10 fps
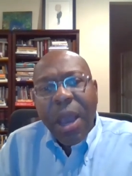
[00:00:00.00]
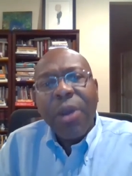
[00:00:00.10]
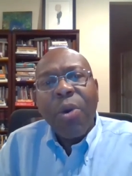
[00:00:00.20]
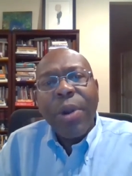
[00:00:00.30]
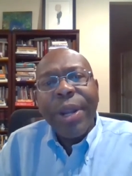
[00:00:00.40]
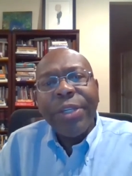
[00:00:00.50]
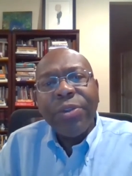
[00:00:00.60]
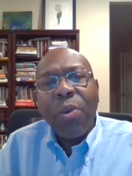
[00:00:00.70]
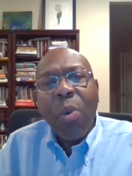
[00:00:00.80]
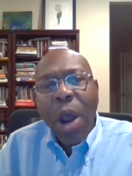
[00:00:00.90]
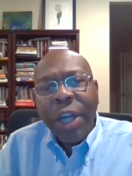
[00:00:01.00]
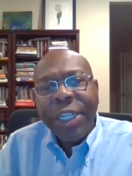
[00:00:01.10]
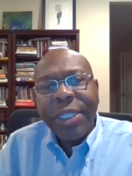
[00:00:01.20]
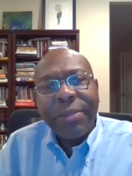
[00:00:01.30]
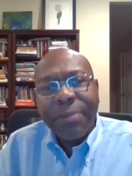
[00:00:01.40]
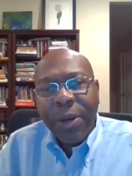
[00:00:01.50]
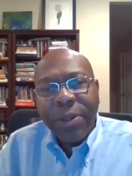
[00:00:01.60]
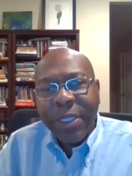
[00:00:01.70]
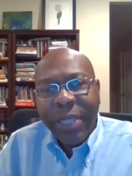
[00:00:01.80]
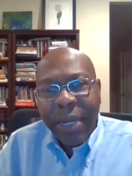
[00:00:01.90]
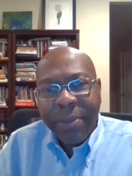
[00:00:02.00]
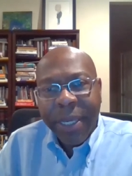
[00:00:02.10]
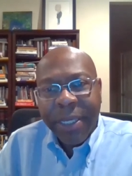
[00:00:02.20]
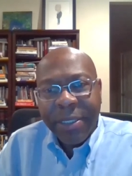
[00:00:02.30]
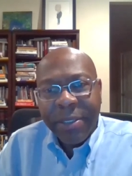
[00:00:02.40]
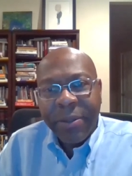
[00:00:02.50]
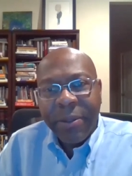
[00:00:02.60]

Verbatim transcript: According to a Washington Post database,